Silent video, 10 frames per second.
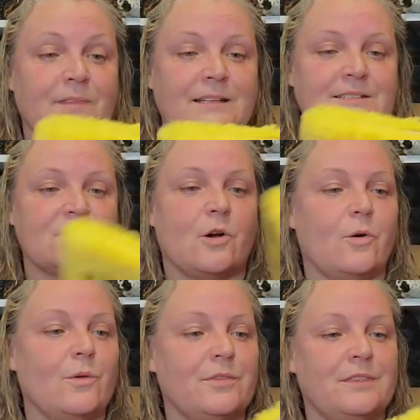
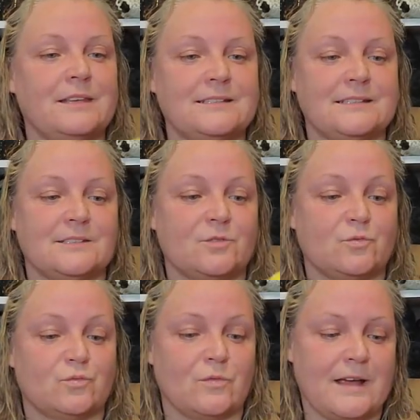So this is
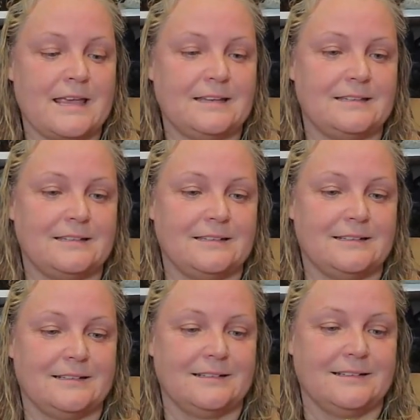great.
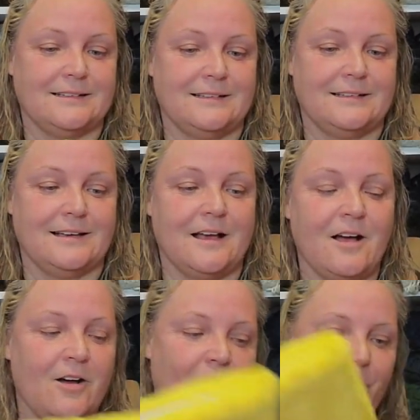
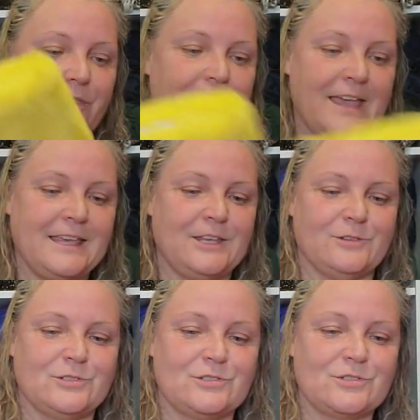Oh, thank you
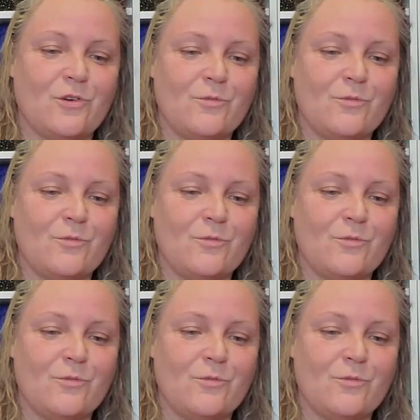so